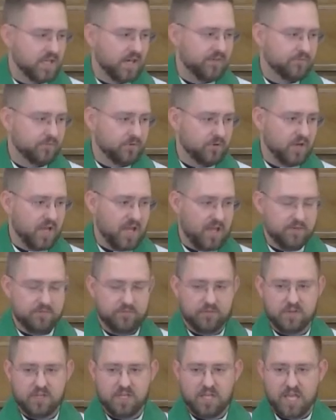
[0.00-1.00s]
that for
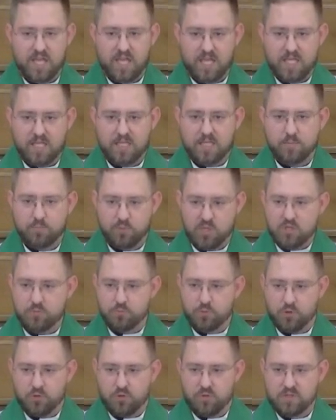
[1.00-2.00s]
every 80
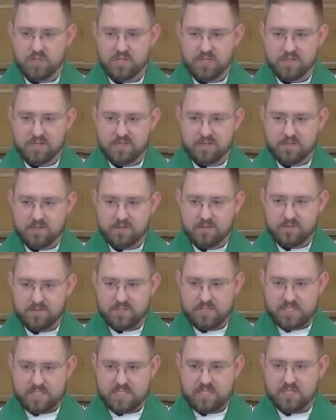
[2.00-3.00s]
people
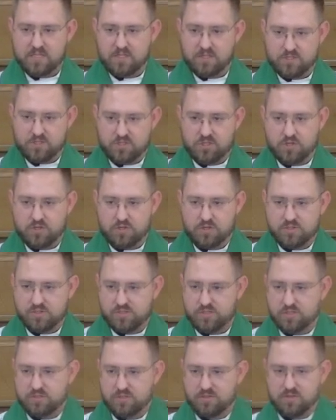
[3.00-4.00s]
sitting in a
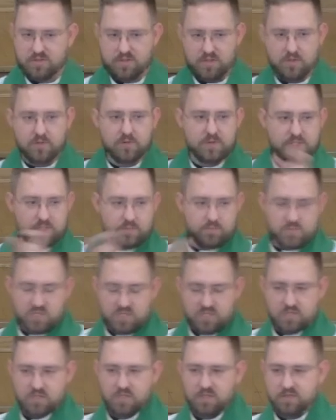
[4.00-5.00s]
church, there was a
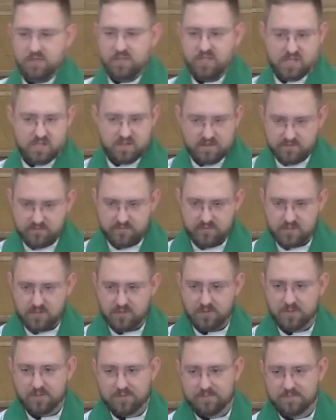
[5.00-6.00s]
missionary on the field.